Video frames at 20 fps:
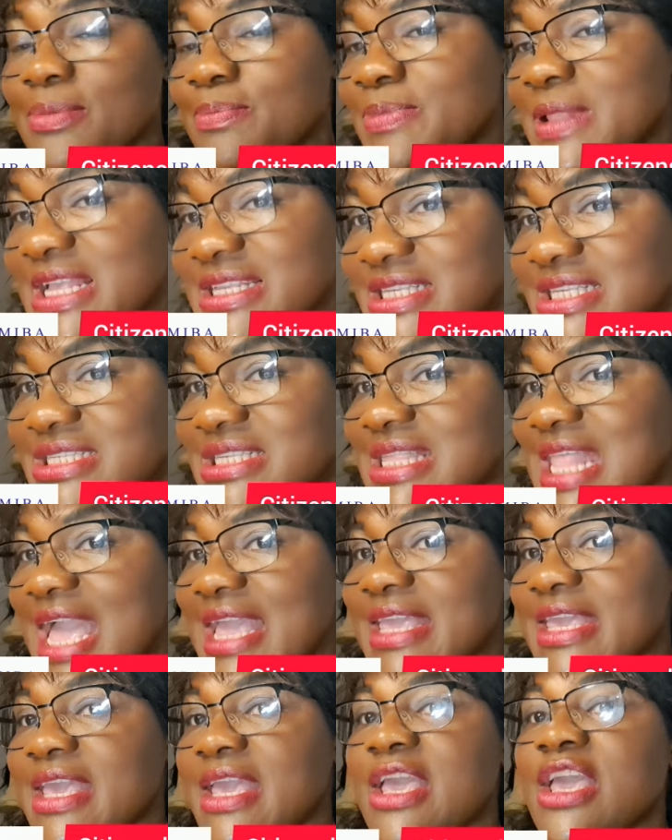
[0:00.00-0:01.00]
places
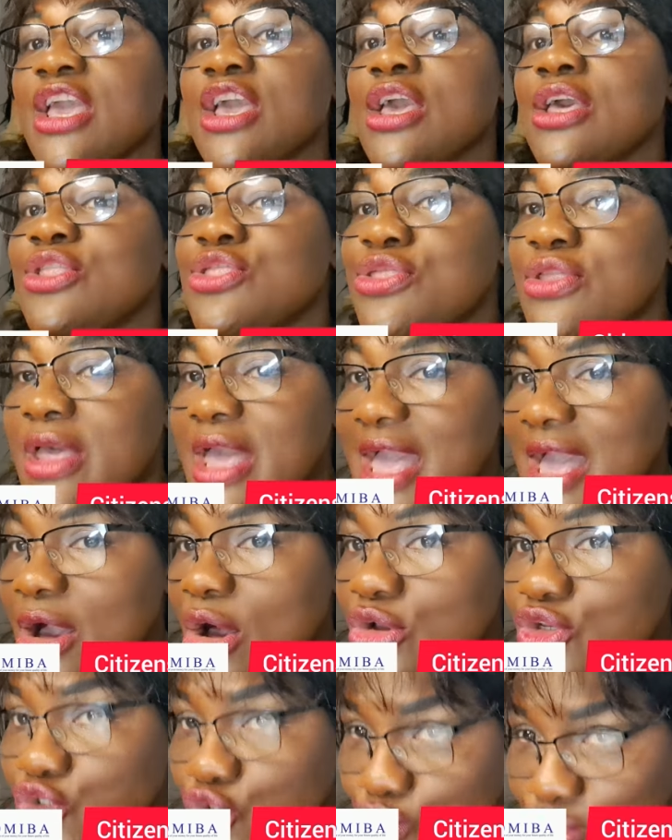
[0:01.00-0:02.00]
like
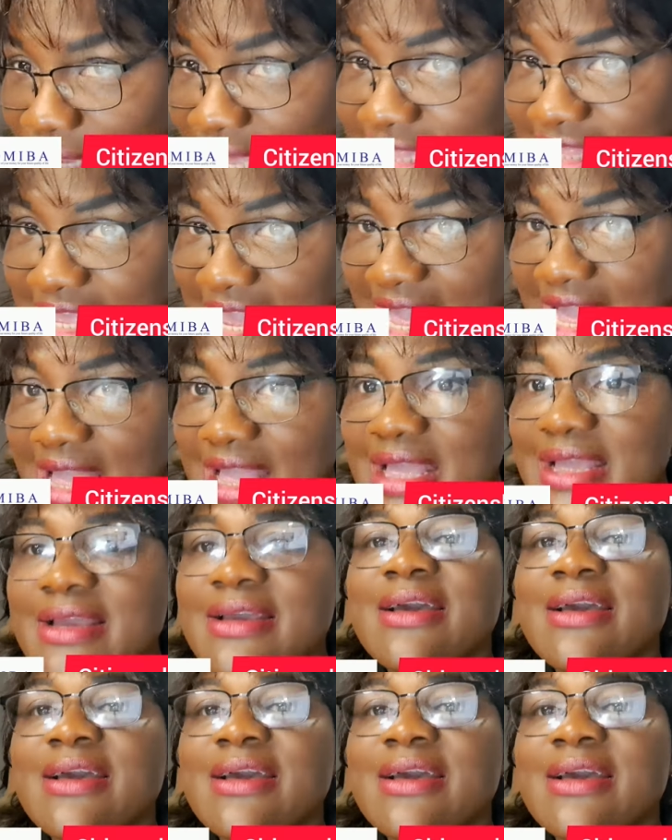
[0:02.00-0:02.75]
Australia